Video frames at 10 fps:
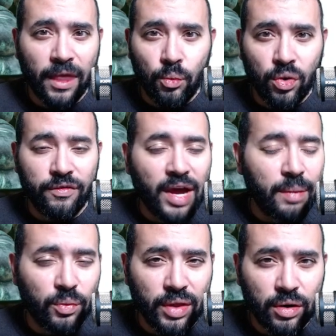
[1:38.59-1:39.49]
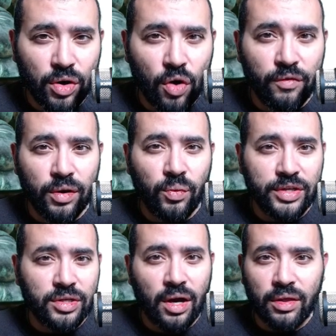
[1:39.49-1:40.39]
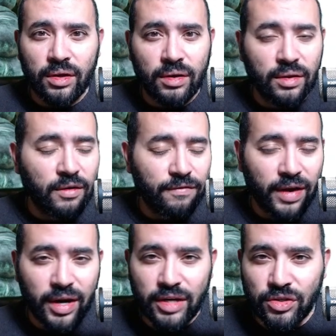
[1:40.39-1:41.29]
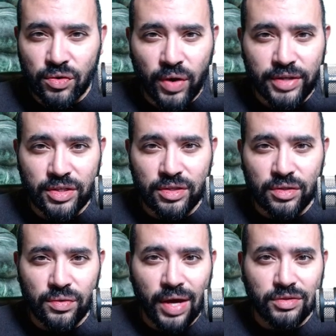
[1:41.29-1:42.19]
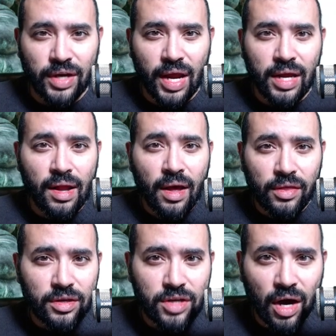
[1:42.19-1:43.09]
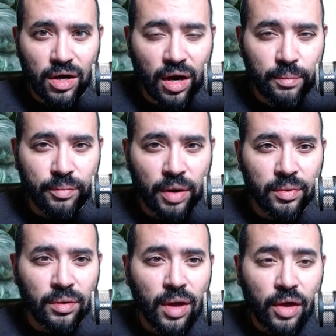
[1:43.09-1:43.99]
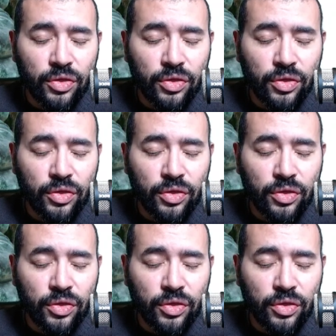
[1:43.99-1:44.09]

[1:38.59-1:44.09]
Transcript: It would have happened without COVID. We saw the the financial crisis in 2008, the dot com bubble.